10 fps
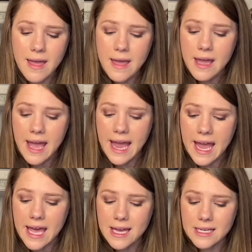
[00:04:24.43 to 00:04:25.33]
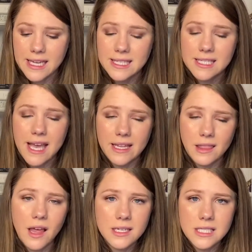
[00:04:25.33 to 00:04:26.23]
And it's set in
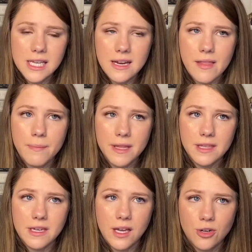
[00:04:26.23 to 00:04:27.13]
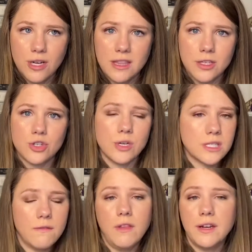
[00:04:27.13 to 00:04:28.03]
London, but then underneath the streets
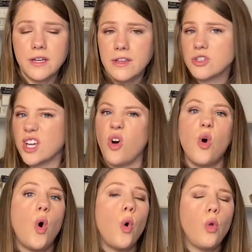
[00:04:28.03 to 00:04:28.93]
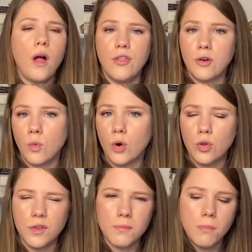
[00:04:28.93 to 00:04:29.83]
of London, there's like a whole other world
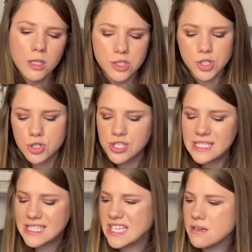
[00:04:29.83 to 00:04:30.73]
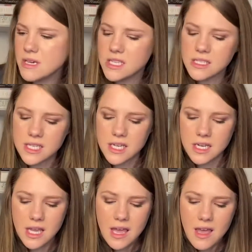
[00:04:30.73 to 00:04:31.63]
with monsters and demons and
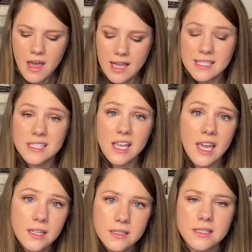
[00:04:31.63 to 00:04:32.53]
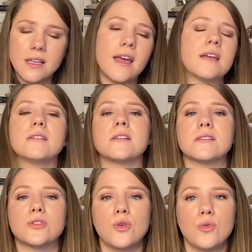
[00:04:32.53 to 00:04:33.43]
saints. And
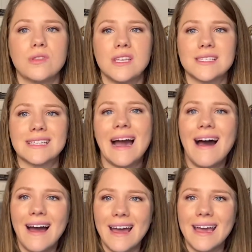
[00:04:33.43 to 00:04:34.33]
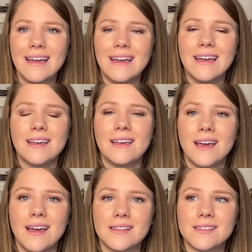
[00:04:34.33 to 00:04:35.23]
so this guy
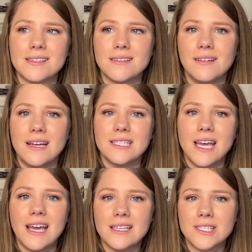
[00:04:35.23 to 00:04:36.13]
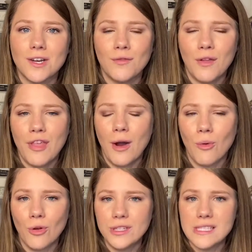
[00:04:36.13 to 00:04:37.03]
gets a taste of what that
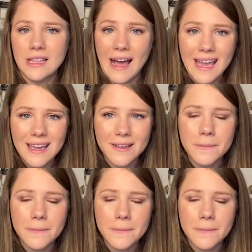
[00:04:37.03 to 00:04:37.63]
world is like.